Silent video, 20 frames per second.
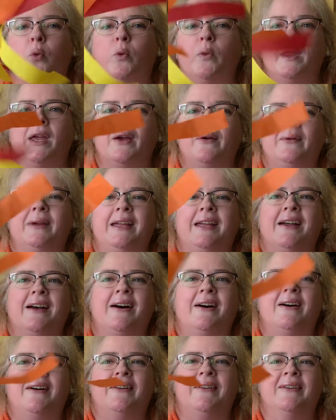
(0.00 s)
there we
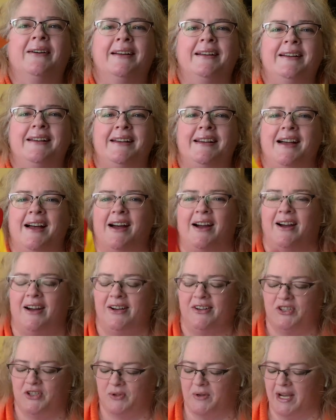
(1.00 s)
go,
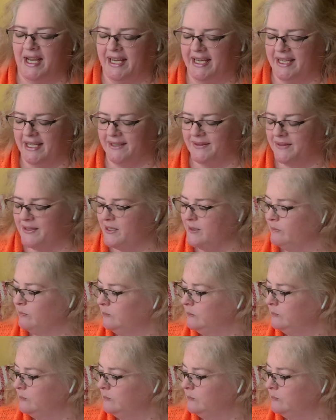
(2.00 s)
our dragons.